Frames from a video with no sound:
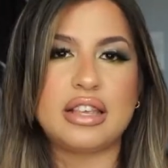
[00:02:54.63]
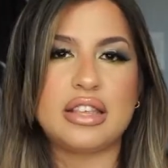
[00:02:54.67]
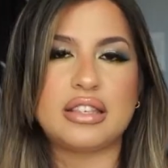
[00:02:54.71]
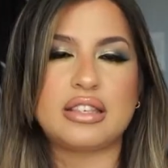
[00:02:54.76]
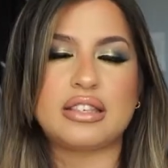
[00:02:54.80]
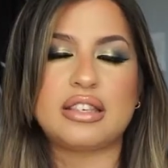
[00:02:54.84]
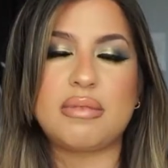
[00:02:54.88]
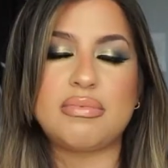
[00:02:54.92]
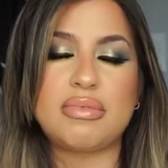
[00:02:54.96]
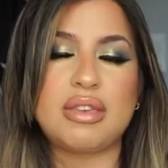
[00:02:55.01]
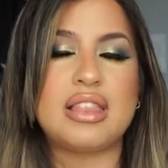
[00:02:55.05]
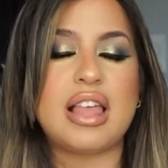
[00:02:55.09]
It's
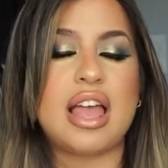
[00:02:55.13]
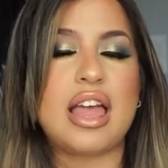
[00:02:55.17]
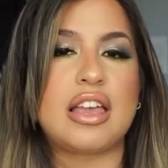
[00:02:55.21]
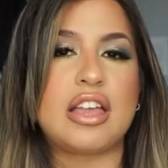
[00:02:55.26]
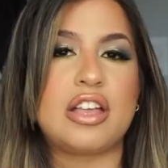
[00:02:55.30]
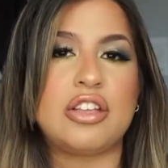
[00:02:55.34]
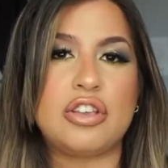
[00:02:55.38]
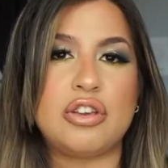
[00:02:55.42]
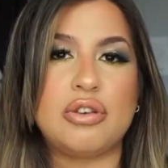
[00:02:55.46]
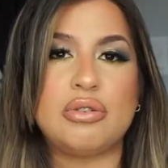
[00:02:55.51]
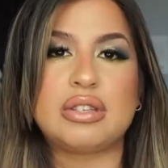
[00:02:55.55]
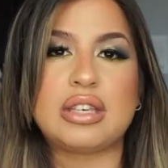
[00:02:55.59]
something that I
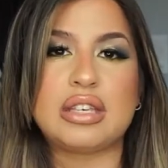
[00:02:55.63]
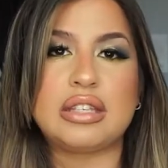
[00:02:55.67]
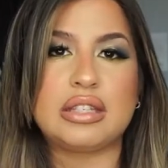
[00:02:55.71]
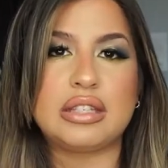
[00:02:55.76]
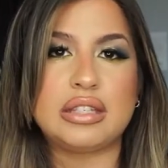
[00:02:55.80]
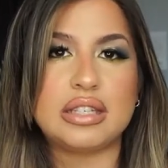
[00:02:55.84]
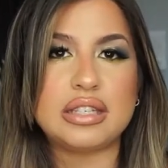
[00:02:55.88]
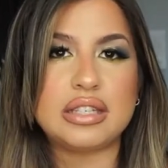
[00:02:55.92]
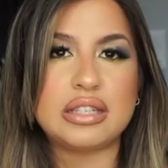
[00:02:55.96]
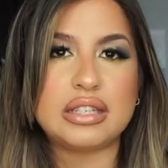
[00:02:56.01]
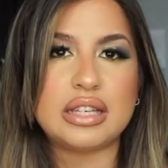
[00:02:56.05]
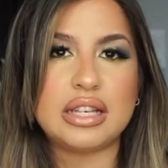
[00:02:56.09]
can use
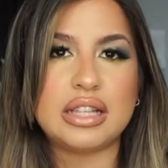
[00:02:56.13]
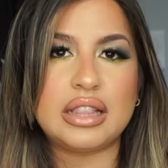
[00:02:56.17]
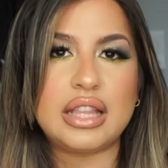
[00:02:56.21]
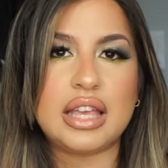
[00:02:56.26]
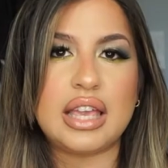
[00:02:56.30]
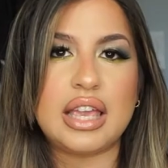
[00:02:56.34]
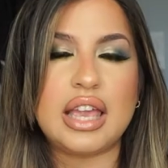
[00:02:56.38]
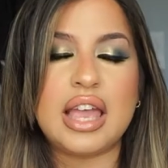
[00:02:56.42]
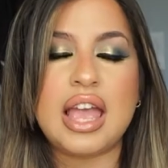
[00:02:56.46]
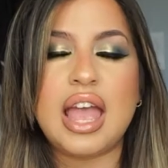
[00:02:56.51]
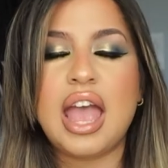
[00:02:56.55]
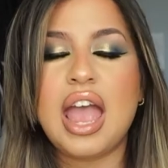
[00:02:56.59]

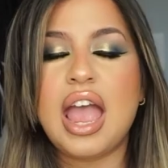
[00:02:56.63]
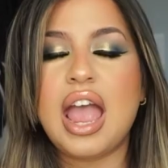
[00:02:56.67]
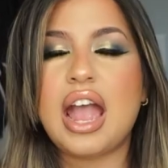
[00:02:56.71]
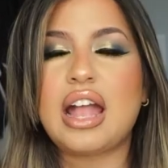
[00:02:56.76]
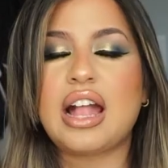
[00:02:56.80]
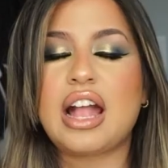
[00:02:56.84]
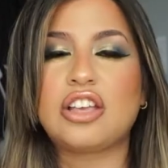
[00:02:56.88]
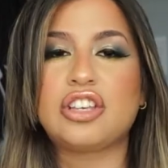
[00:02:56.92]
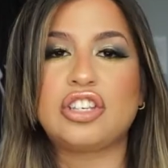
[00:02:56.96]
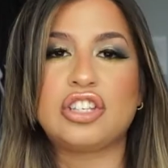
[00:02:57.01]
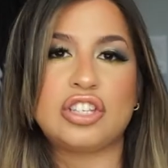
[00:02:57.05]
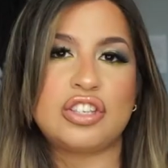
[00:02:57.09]
consistently
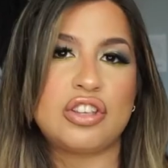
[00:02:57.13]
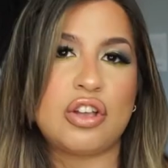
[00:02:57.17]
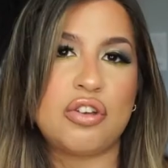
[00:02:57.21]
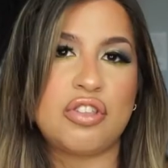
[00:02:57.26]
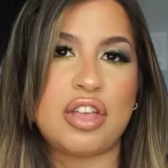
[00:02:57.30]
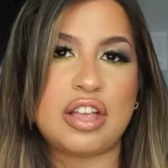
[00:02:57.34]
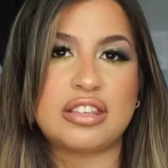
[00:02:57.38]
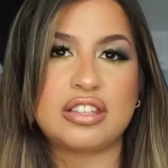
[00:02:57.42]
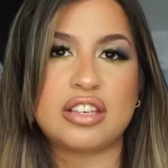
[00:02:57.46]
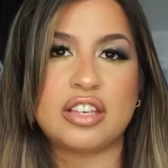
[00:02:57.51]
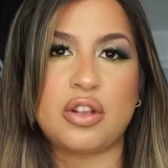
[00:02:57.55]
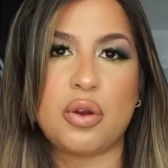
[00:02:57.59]
and I just know
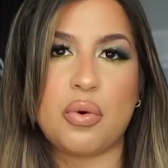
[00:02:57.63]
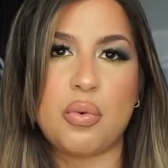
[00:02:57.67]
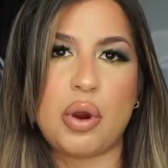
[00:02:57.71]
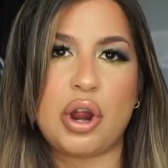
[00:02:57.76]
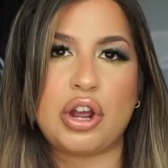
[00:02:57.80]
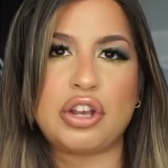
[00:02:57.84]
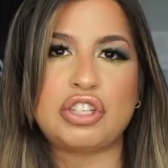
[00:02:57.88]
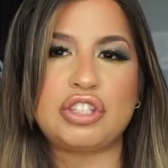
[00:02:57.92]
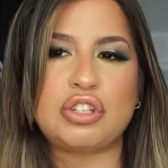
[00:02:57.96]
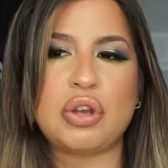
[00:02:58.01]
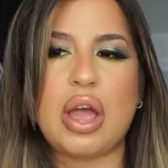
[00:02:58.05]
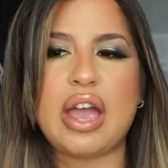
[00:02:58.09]
that's going to
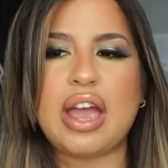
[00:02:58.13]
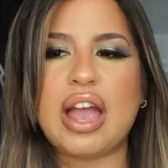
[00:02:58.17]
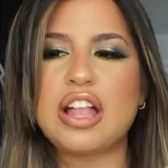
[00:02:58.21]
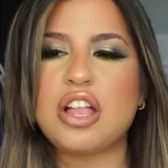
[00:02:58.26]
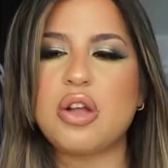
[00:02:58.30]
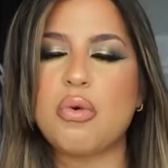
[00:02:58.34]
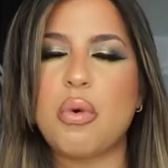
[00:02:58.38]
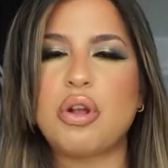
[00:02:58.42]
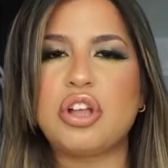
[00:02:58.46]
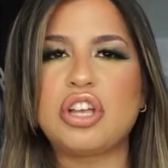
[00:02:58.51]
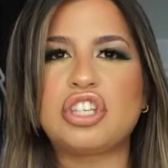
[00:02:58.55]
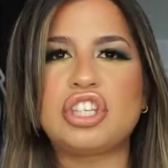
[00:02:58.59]
work. So I kind
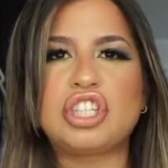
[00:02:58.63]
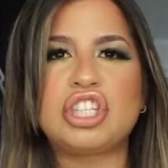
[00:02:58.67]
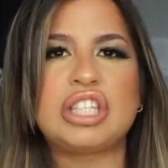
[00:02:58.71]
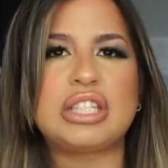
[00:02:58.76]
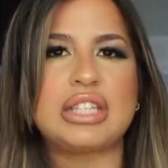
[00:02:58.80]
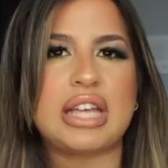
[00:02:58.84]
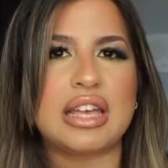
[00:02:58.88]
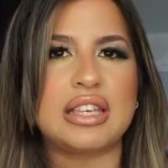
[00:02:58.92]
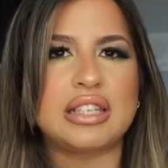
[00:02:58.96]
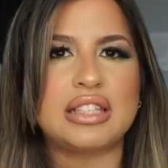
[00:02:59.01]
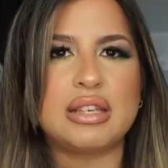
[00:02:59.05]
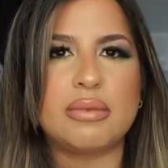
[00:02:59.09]
of want to just
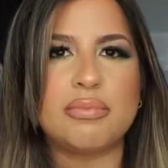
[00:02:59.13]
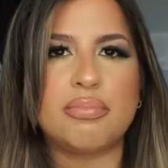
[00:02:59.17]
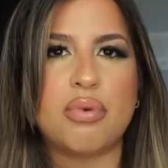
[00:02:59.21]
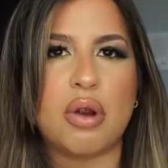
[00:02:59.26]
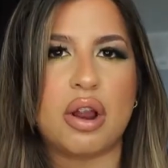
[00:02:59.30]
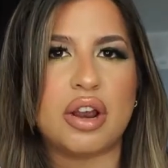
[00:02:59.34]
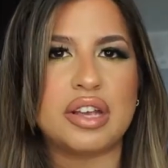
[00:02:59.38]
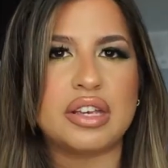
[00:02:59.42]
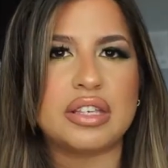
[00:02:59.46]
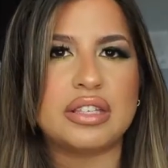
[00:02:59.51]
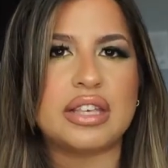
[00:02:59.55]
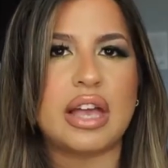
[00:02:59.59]
test some
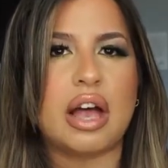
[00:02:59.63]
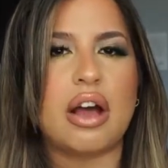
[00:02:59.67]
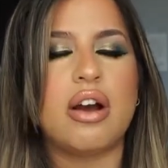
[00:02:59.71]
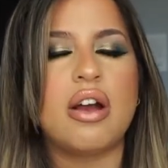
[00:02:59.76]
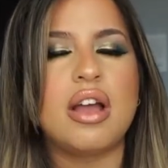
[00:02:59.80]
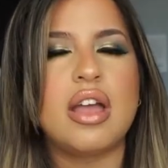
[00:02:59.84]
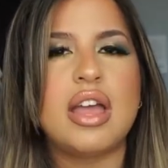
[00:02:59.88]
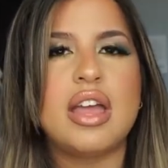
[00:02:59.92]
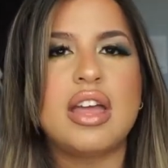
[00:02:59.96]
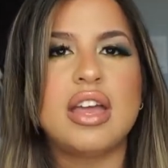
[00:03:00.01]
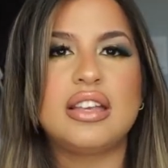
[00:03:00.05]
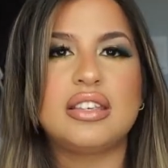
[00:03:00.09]
products out
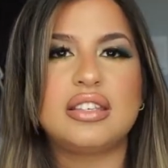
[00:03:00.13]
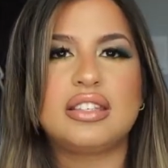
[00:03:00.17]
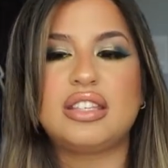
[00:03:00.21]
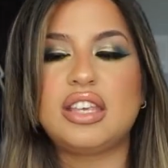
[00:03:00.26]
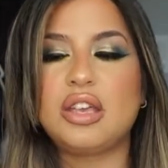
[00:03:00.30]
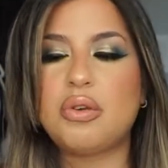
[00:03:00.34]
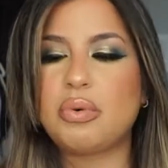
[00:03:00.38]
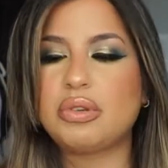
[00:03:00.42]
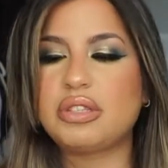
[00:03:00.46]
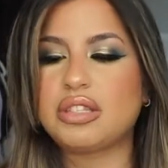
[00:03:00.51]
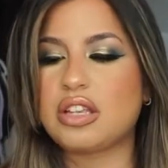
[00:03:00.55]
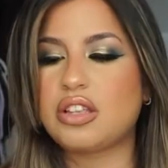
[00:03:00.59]
and
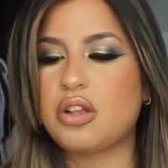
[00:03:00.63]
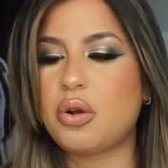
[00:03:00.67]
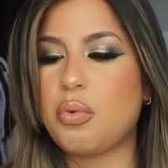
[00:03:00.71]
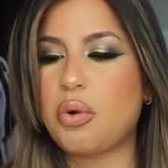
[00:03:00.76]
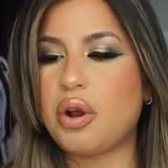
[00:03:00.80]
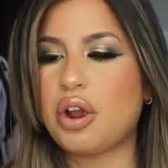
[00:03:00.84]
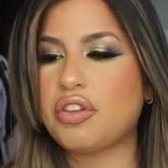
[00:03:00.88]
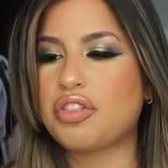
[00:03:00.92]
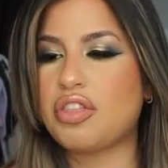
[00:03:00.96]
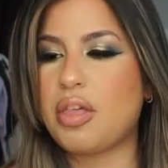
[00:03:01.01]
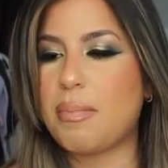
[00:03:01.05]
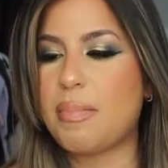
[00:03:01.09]
see what's going to
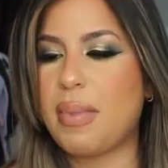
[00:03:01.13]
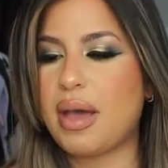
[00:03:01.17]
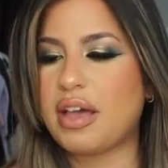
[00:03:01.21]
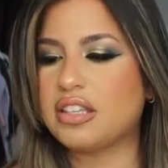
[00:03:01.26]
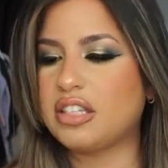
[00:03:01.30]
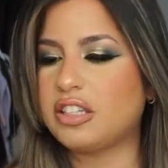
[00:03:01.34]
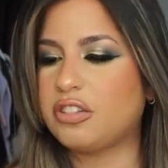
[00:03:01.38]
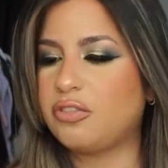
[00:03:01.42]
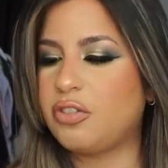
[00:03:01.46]
work the best